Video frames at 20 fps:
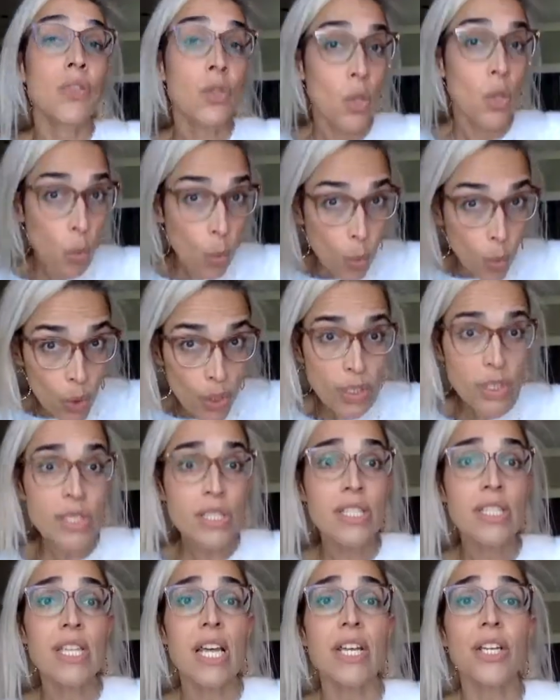The
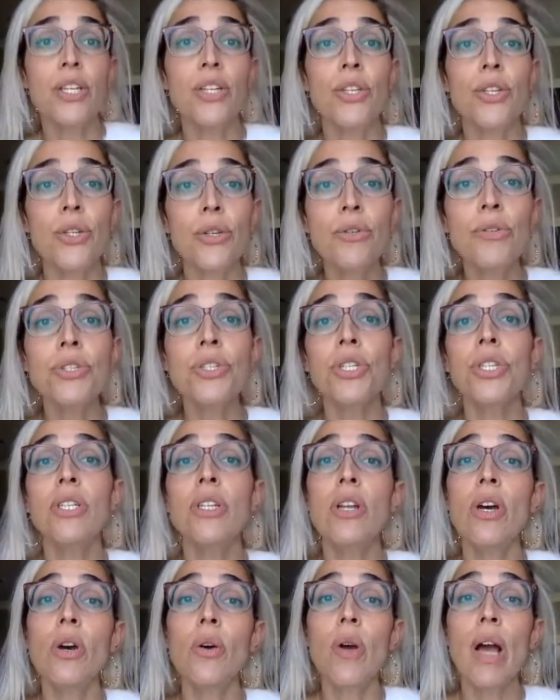words that you should
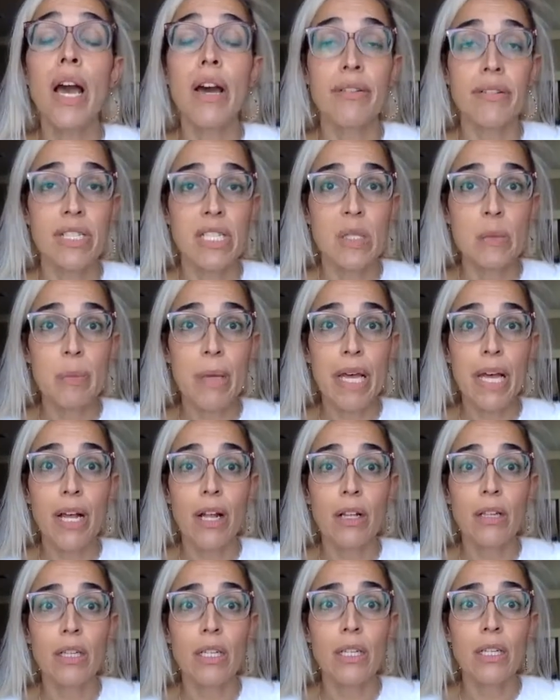know how to
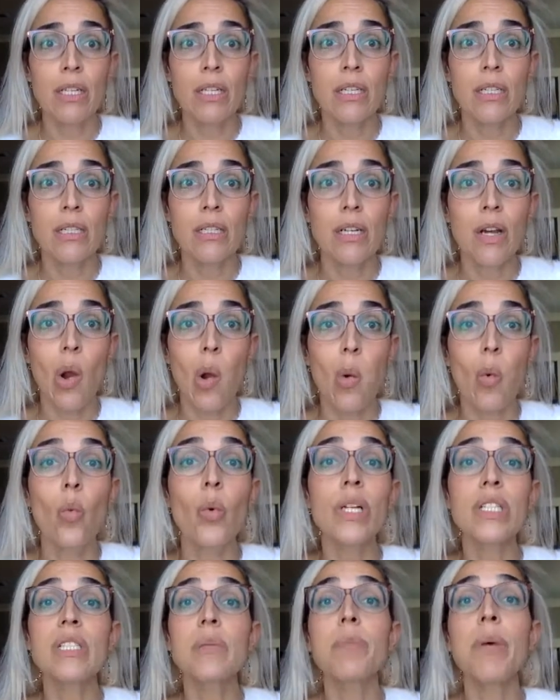spell
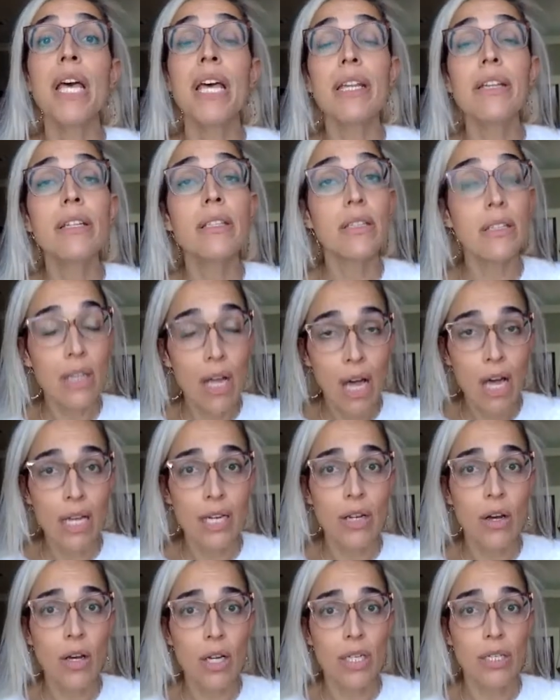will depend a lot
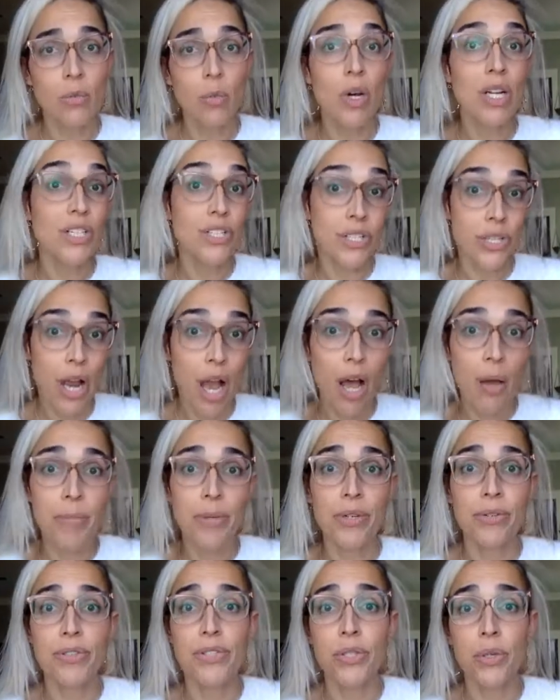on what job
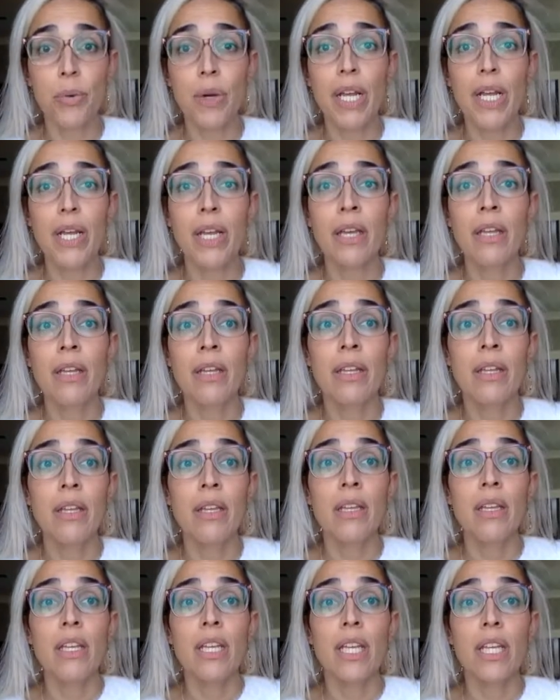you're doing.
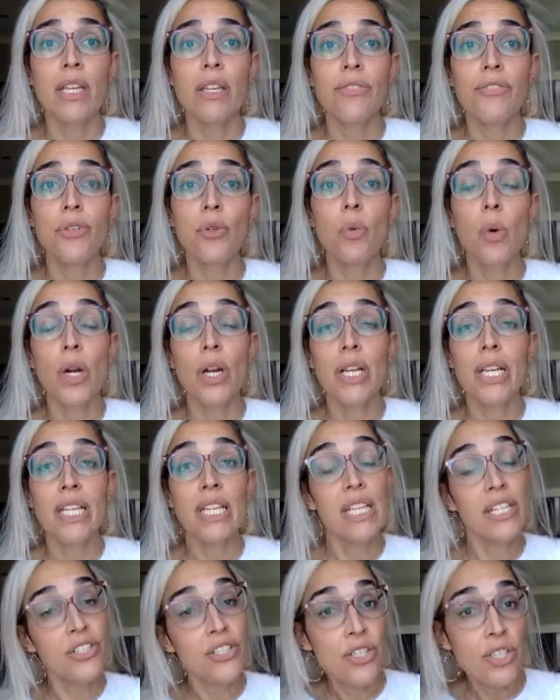If you work in
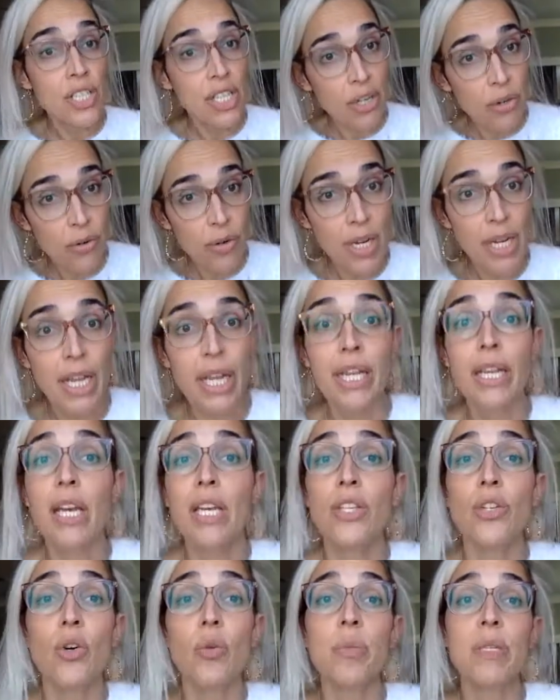engineering,
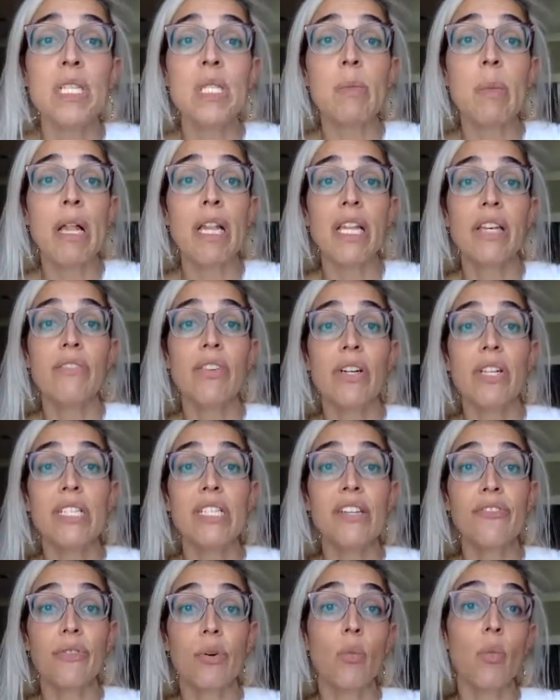you'll be spelling very
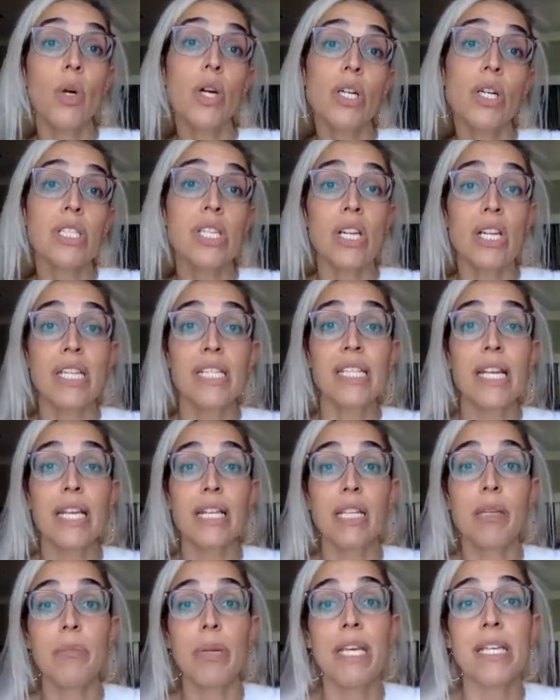different words on a
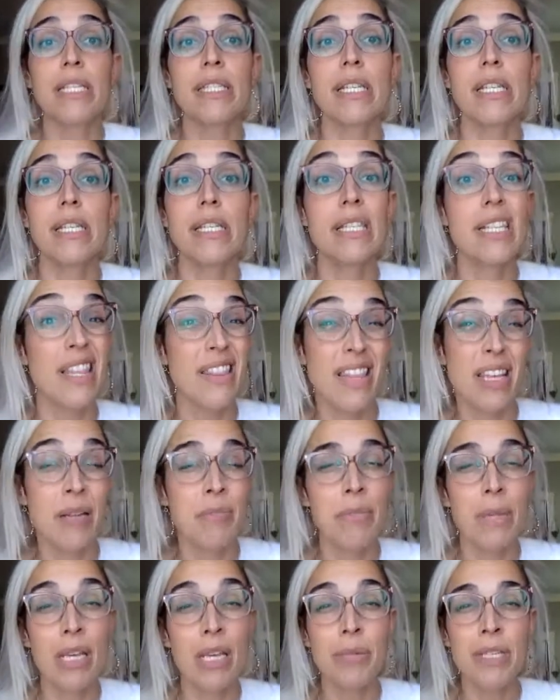daily basis
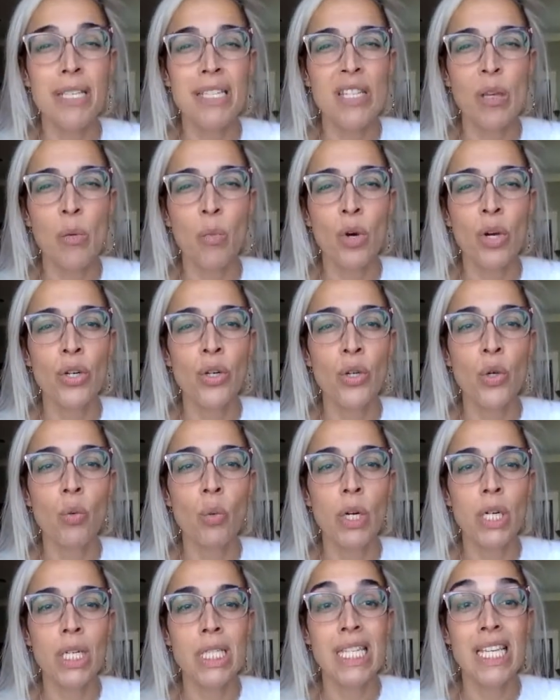than maybe someone who
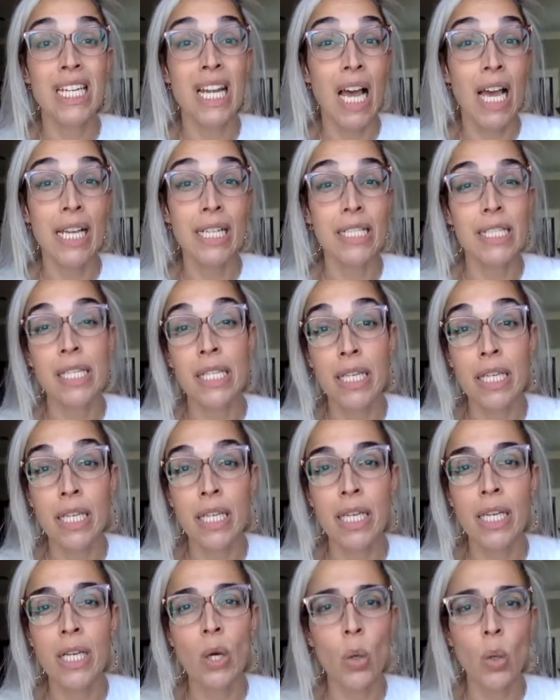works in
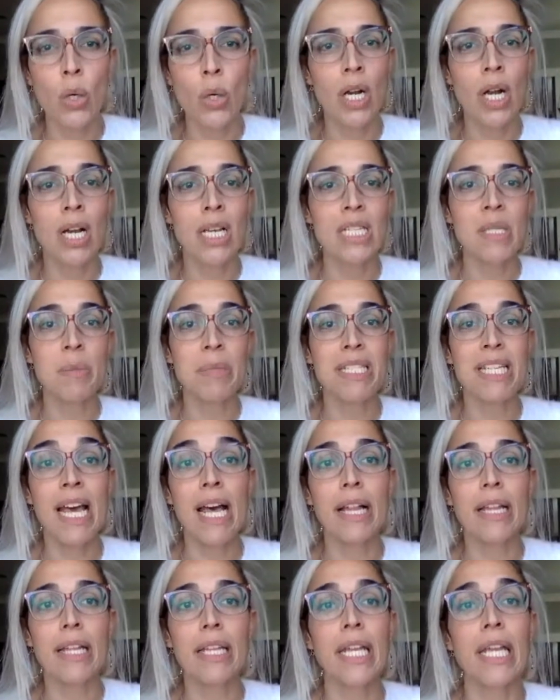IT or
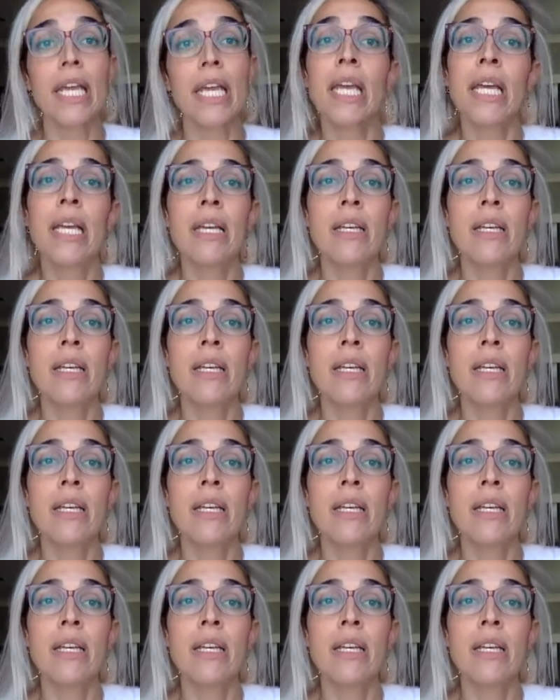hospitality.